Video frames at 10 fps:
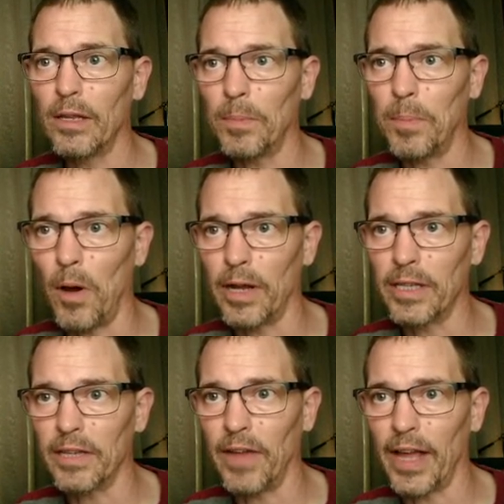the pawn has
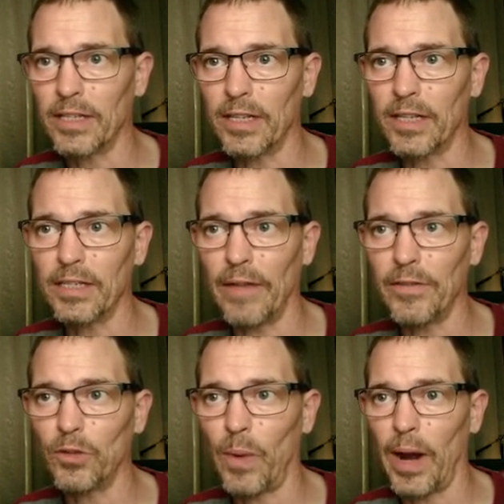advanced to the
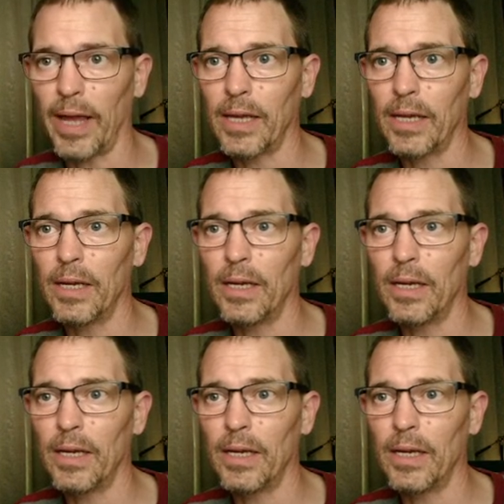seventh rank.